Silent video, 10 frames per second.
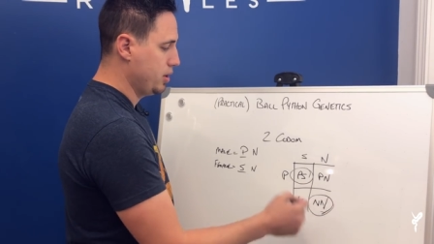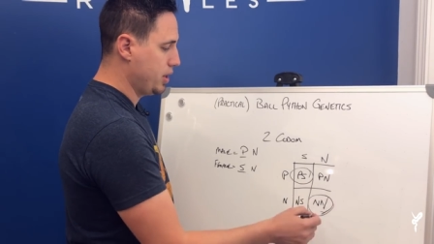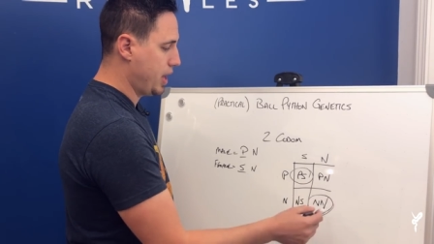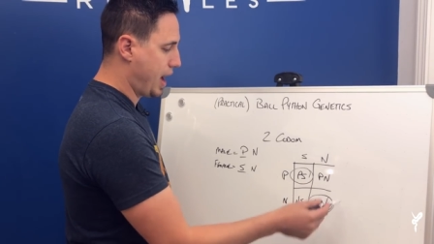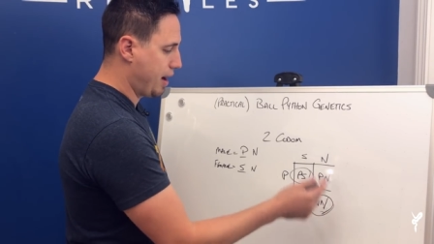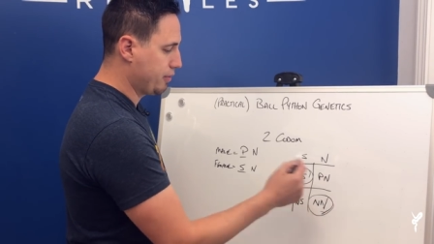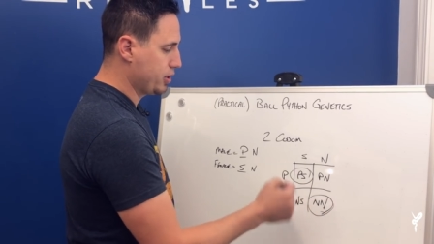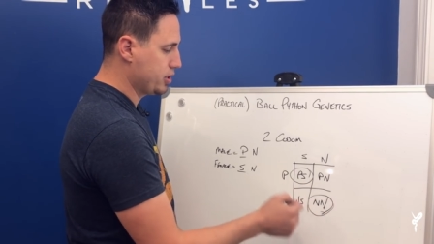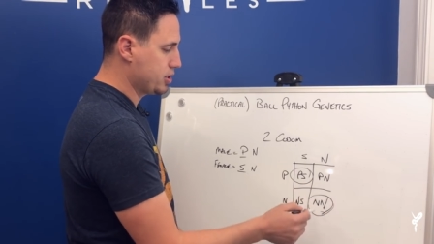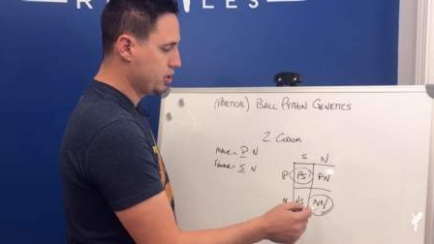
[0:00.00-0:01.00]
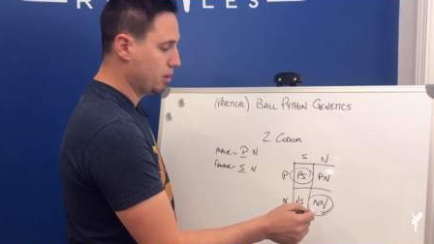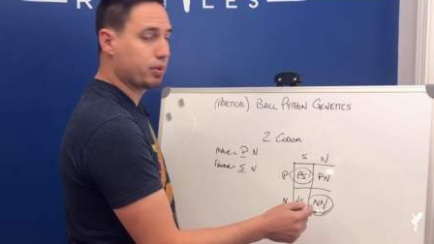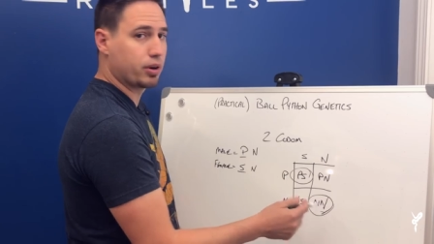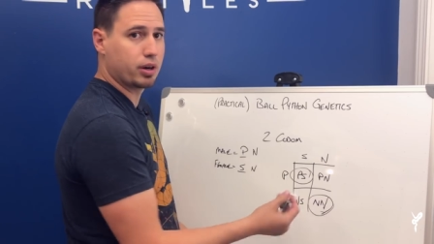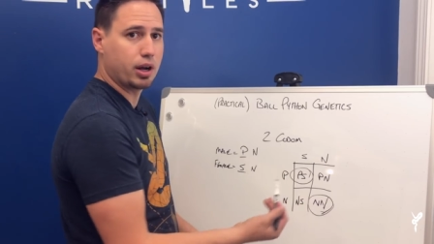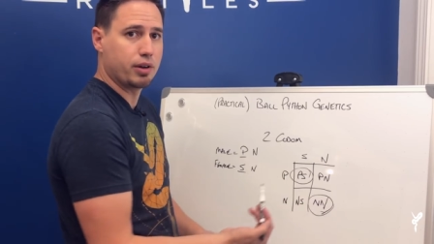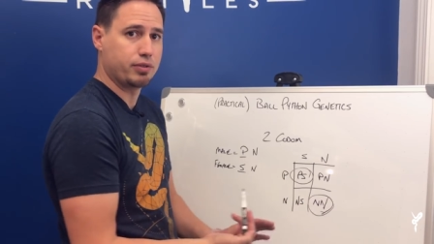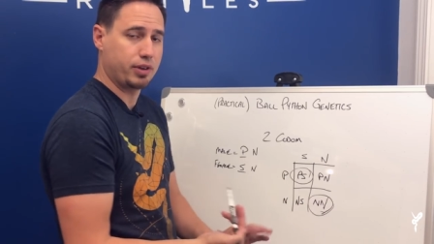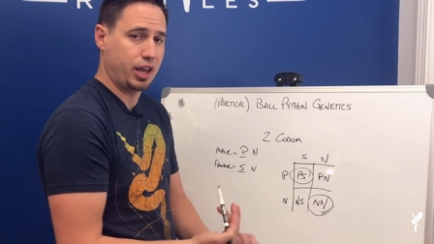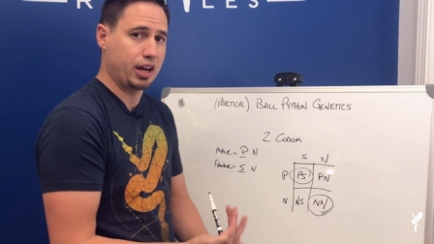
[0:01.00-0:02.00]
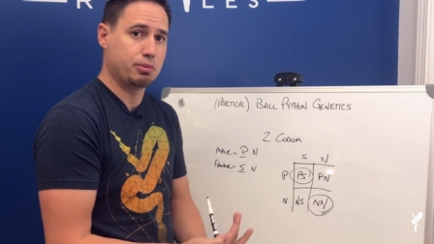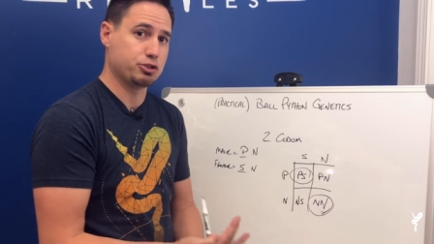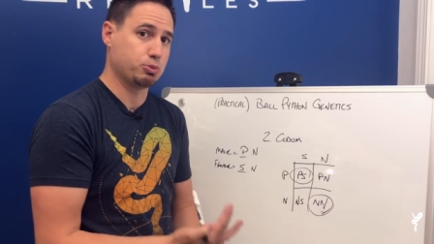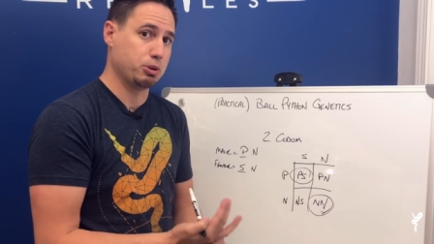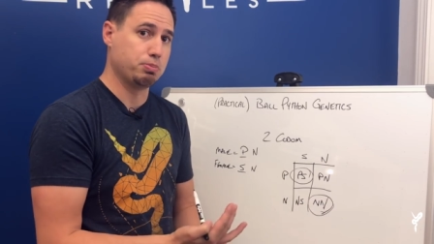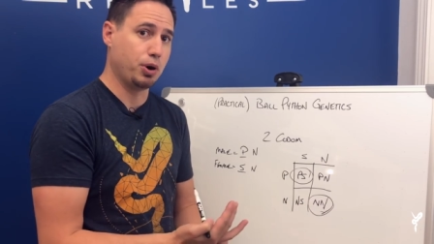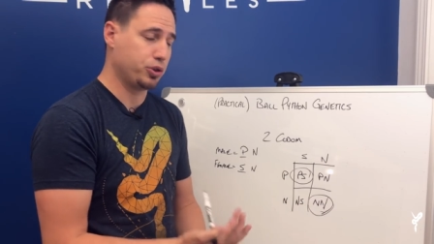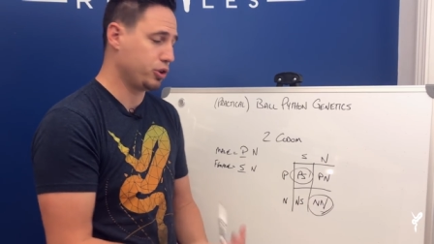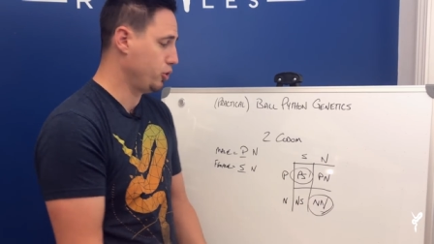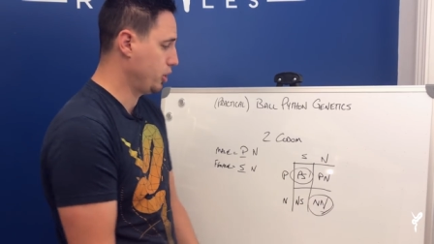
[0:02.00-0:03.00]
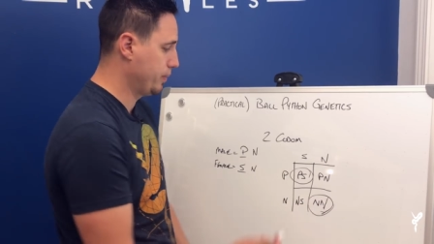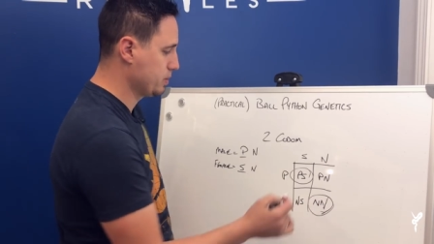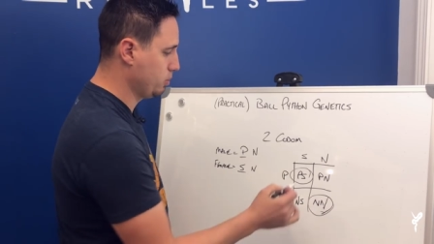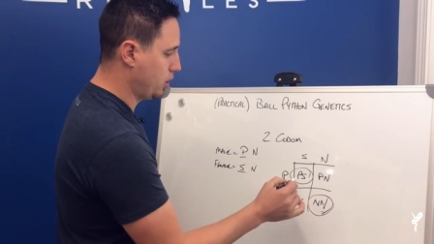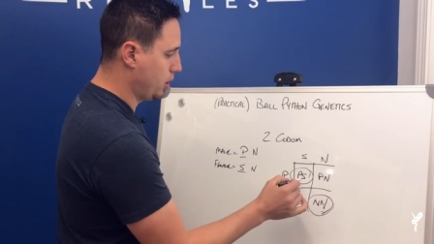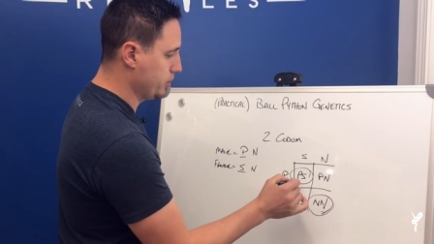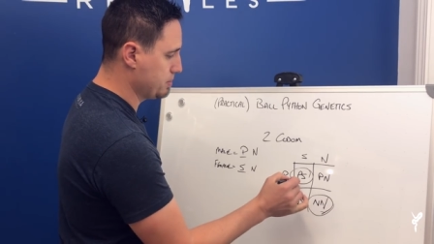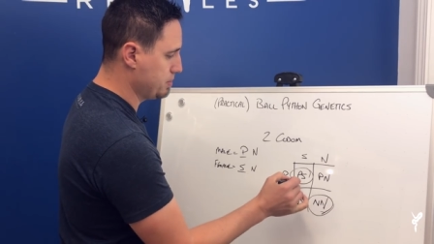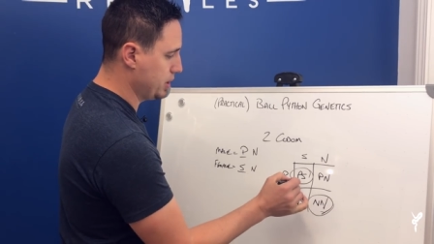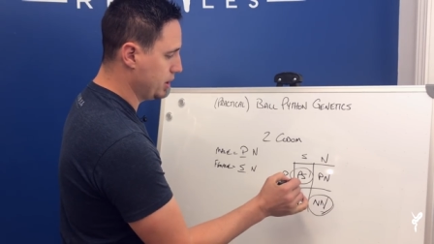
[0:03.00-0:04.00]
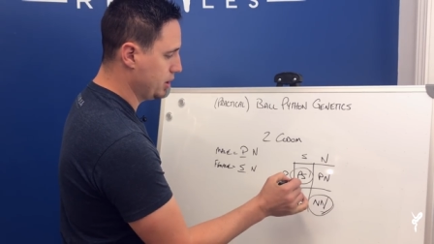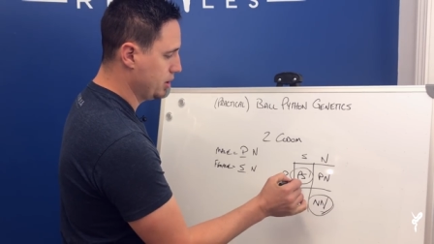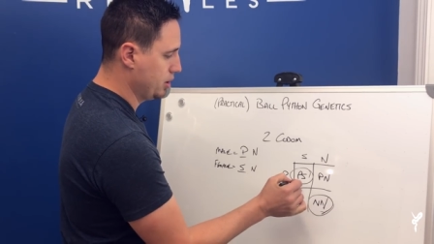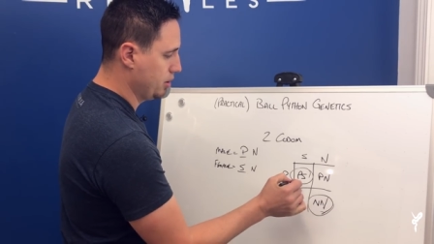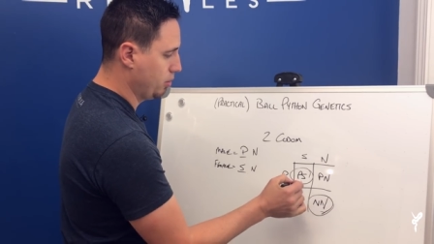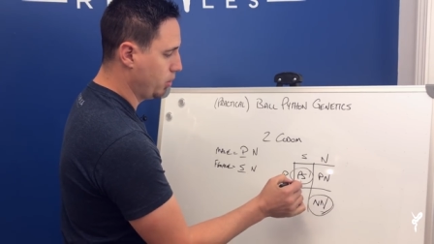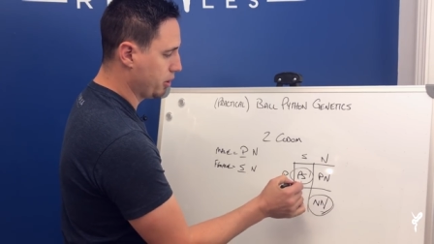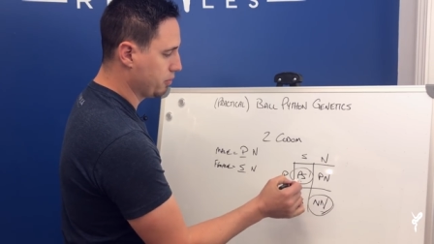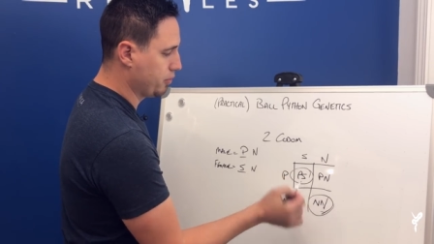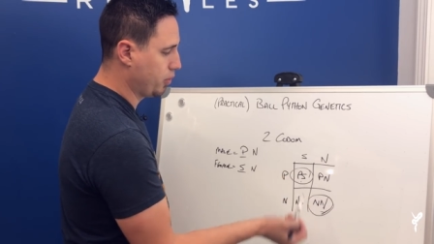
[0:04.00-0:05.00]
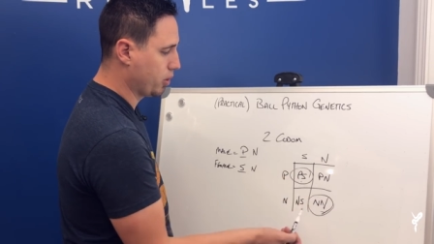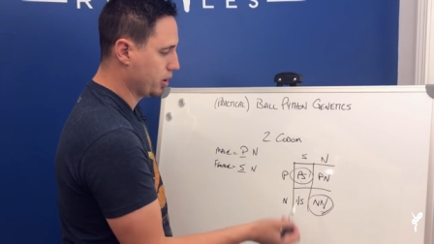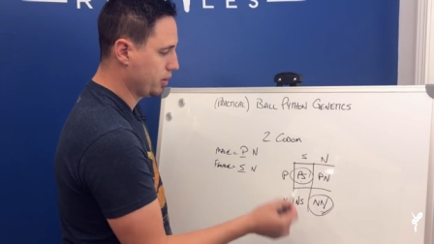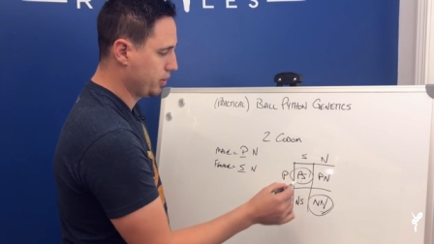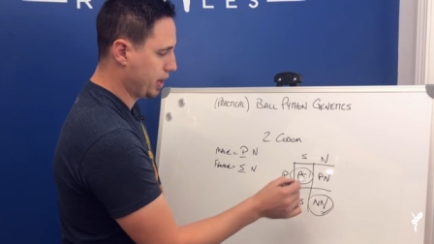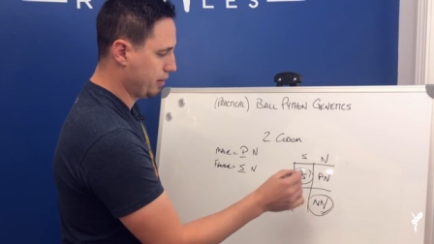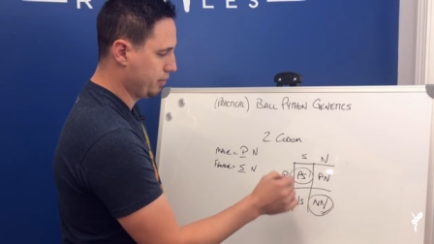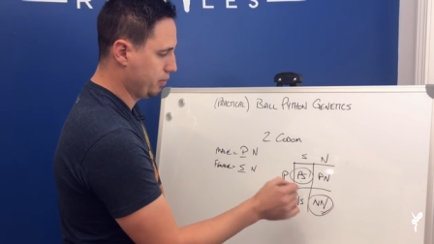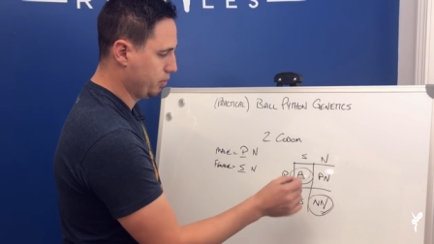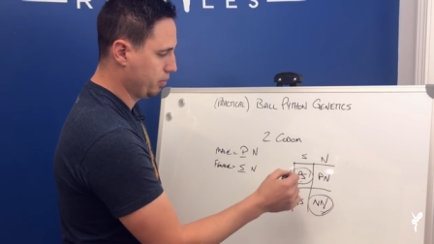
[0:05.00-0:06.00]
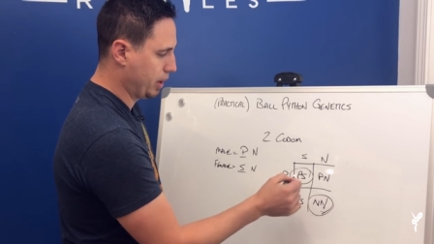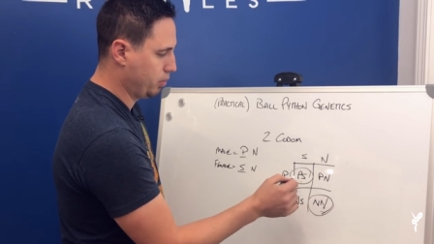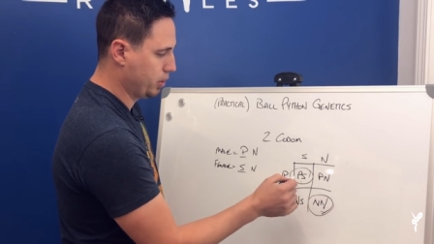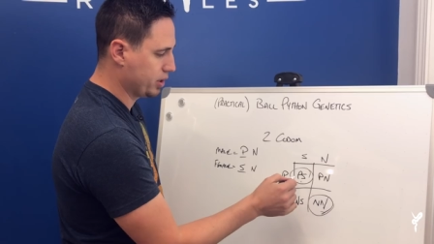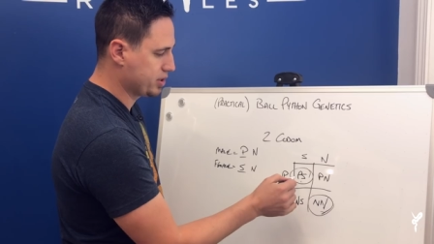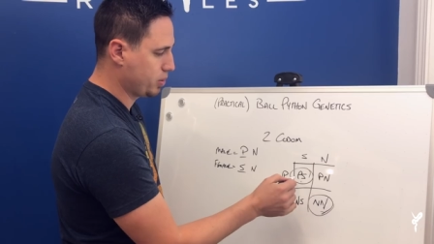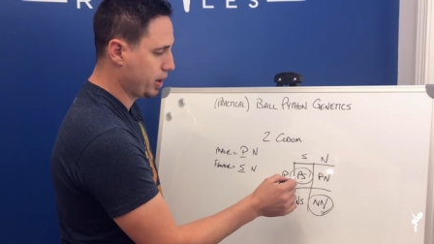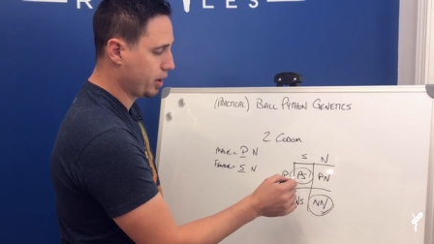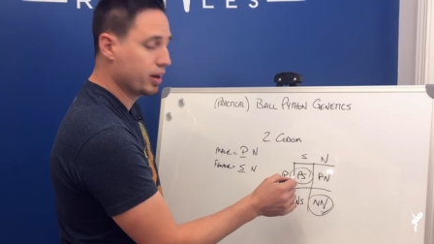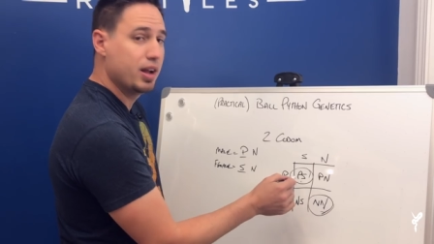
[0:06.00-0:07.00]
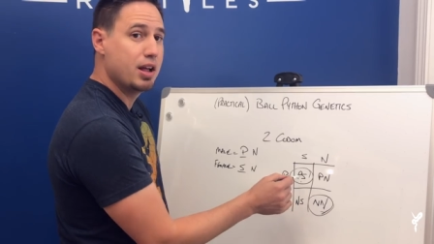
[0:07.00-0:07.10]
the average number of animals with both codoms will always be one and four, that, that one square.